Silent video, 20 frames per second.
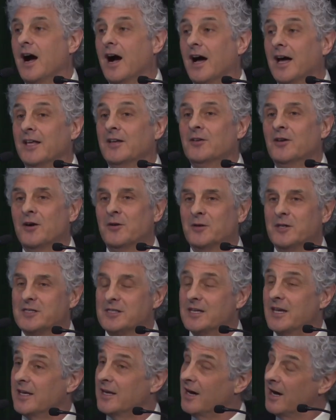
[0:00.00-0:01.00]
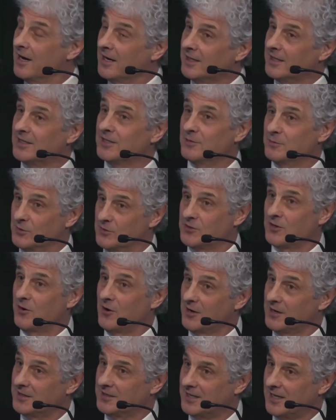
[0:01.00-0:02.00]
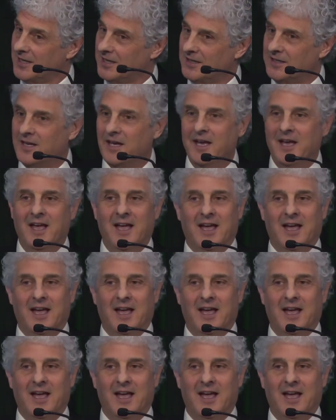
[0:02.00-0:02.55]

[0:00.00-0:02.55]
I know to say, Honey, it was a hard day.